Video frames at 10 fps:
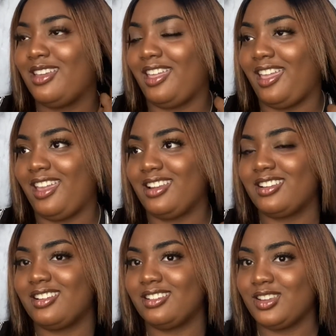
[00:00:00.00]

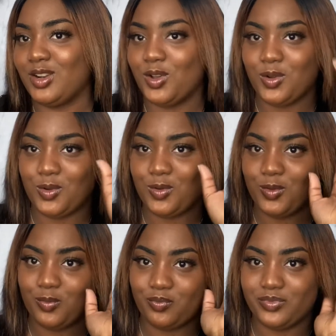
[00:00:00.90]
It, you know,
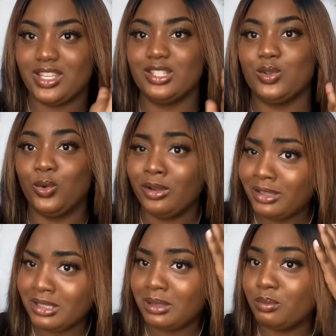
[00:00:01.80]
gets oily,